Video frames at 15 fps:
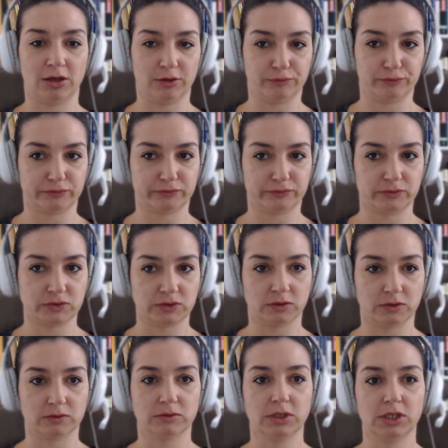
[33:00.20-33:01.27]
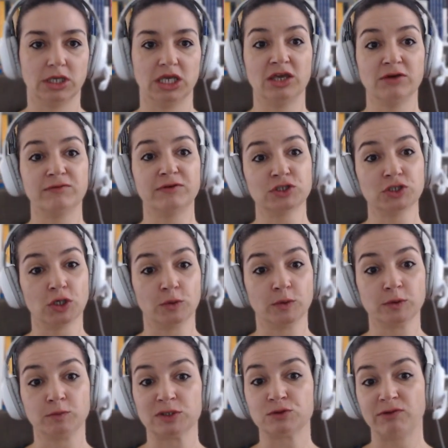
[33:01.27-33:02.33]
of. So, even though
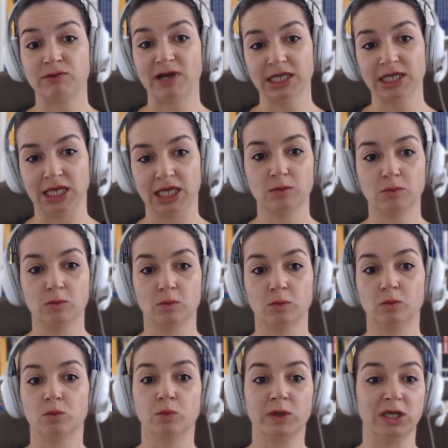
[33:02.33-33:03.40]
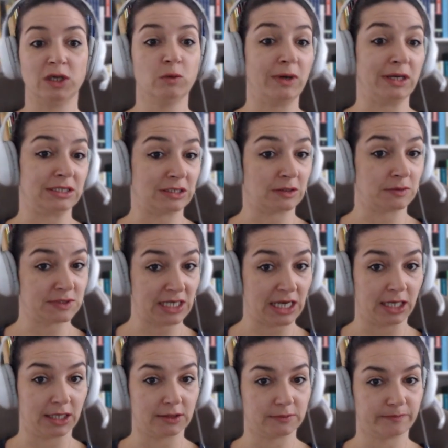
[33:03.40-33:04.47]
it was raining, we went
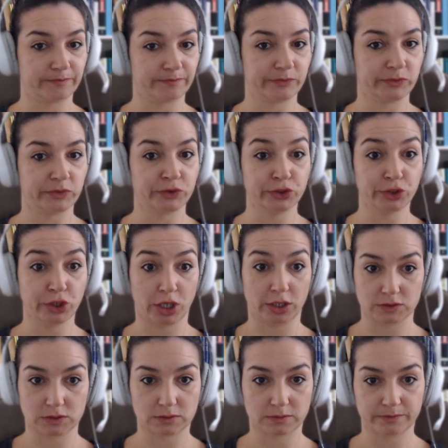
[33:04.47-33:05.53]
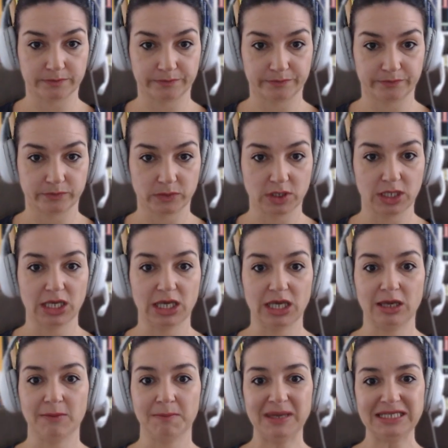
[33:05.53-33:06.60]
outside. Trotz.
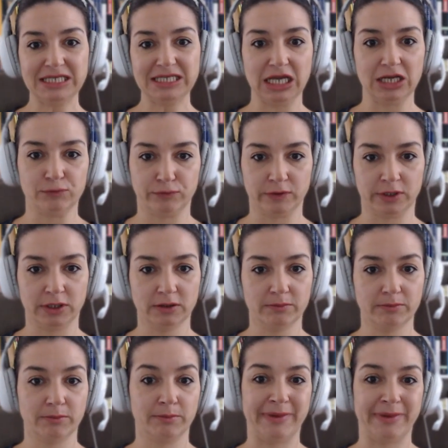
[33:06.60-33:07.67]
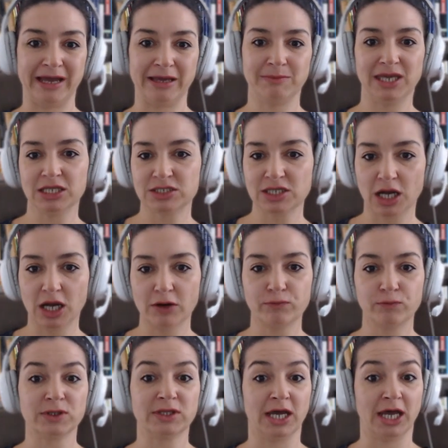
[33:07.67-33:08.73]
Mit Hilfe, by means
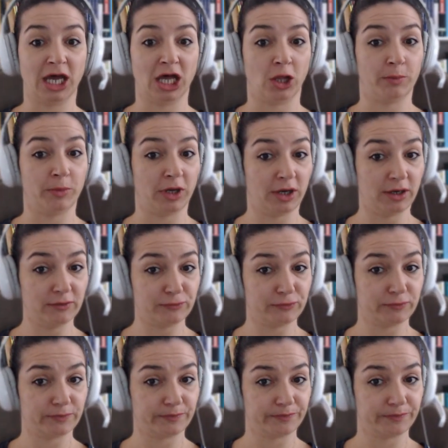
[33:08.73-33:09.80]
of, with the help of.